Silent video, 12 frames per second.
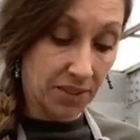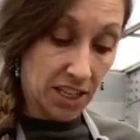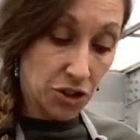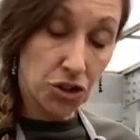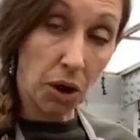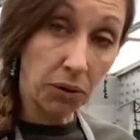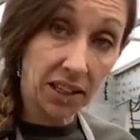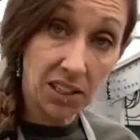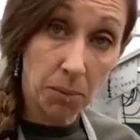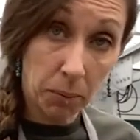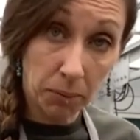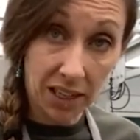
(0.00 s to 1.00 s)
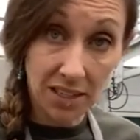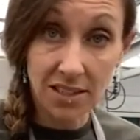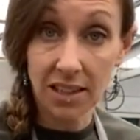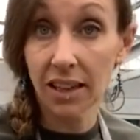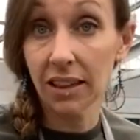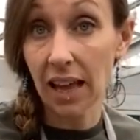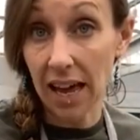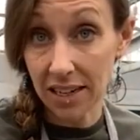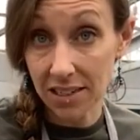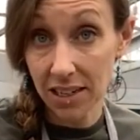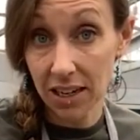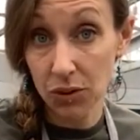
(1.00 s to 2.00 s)
These don't need to be placed in the
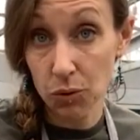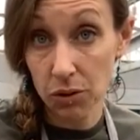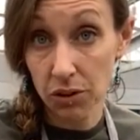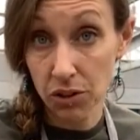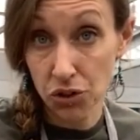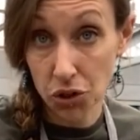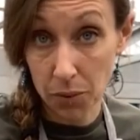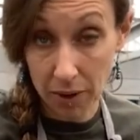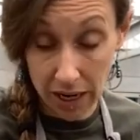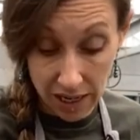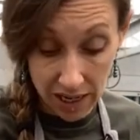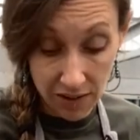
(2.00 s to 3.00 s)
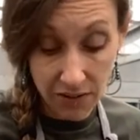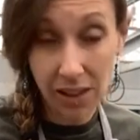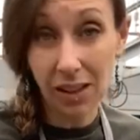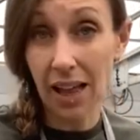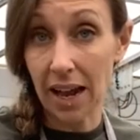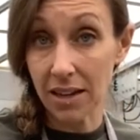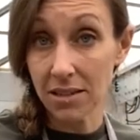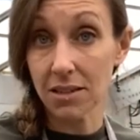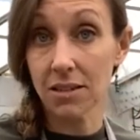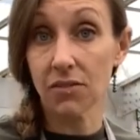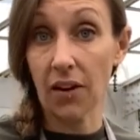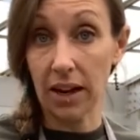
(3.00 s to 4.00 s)
light in order to germinate. Even the lettuce
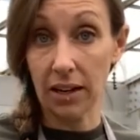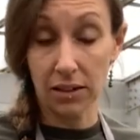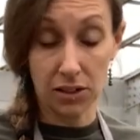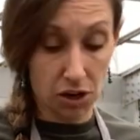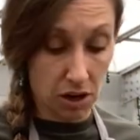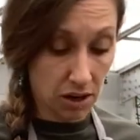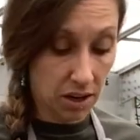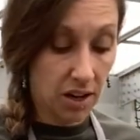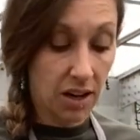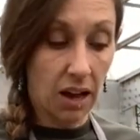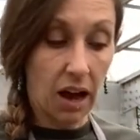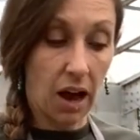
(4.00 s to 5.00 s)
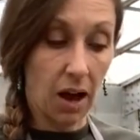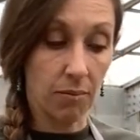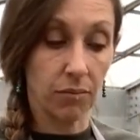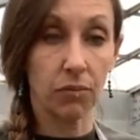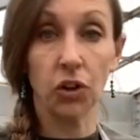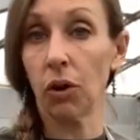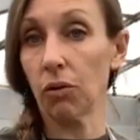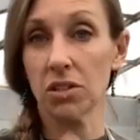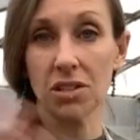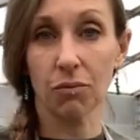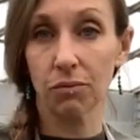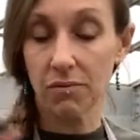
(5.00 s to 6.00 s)
is fine in the dark, because
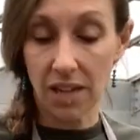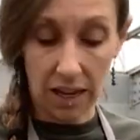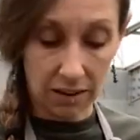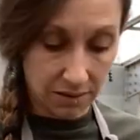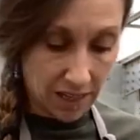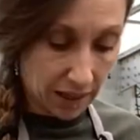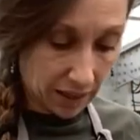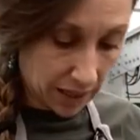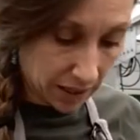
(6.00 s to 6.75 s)
the daylight